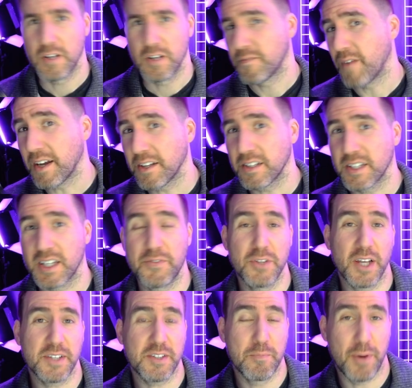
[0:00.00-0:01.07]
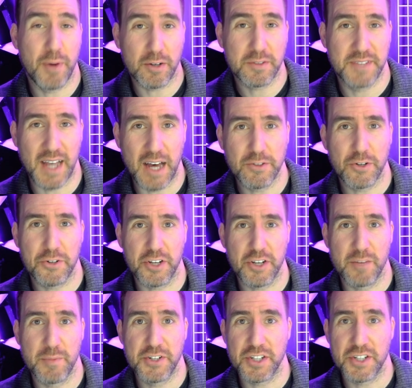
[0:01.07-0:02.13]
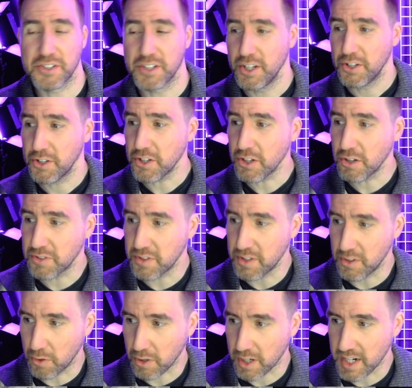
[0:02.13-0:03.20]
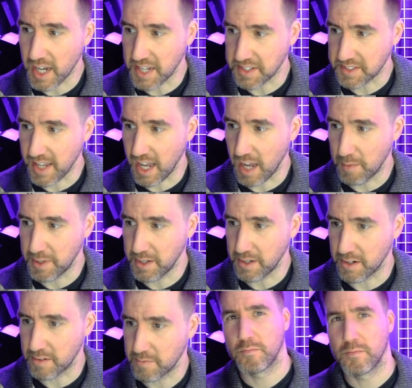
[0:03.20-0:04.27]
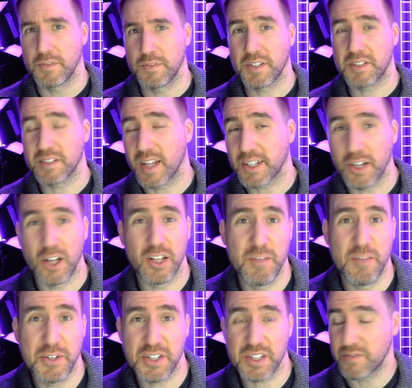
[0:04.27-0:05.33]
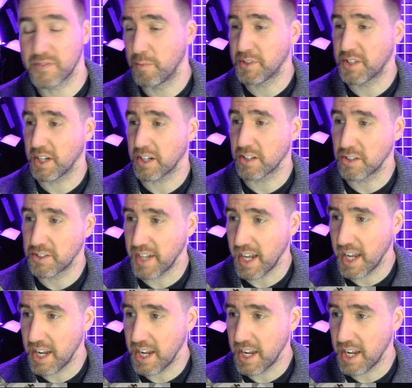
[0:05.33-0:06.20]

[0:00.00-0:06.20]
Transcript: Finally, if you'd like to bulk download your images, you can go to the Organize tab here. To select all images for a particular day,